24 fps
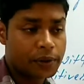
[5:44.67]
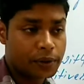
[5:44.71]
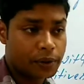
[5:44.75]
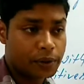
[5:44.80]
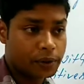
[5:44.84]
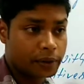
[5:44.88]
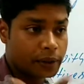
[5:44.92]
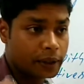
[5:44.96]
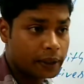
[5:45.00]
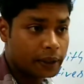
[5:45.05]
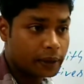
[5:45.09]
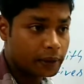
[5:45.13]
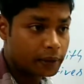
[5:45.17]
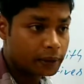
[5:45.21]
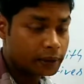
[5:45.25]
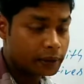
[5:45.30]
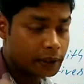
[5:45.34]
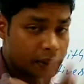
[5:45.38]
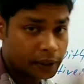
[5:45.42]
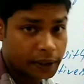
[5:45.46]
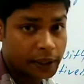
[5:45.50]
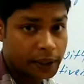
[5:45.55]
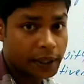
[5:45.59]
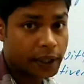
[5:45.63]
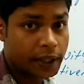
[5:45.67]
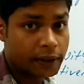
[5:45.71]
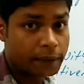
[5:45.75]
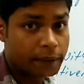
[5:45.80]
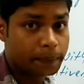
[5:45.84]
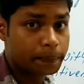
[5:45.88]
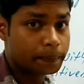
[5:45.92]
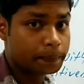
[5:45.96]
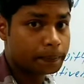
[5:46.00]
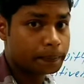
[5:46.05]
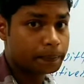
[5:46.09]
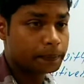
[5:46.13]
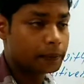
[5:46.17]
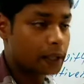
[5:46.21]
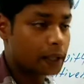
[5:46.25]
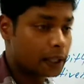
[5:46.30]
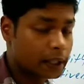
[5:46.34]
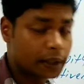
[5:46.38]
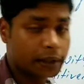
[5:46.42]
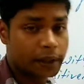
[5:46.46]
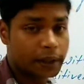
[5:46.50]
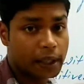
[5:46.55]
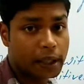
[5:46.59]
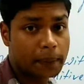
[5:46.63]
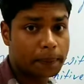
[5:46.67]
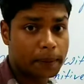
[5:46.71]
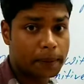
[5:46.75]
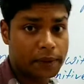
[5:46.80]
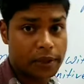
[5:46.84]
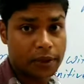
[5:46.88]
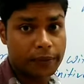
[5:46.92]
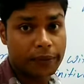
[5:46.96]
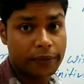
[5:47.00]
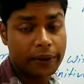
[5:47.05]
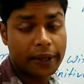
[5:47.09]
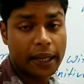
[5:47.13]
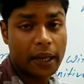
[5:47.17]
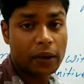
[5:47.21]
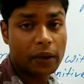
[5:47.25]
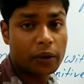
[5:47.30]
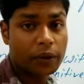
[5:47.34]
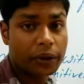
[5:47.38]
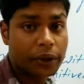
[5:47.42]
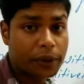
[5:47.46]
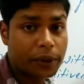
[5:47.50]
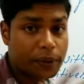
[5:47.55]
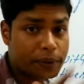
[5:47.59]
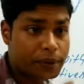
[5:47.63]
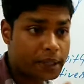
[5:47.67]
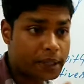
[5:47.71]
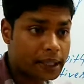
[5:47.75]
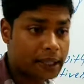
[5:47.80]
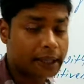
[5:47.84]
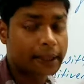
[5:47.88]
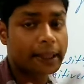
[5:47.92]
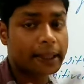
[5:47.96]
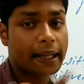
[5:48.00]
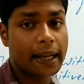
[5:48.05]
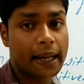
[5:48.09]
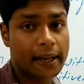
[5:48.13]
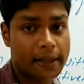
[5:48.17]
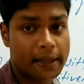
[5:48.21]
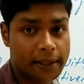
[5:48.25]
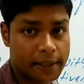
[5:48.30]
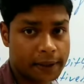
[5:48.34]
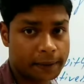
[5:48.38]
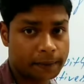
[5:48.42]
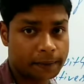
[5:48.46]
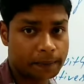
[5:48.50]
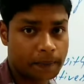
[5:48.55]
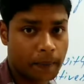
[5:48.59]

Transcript: So the third, in the third person we cannot use it dares.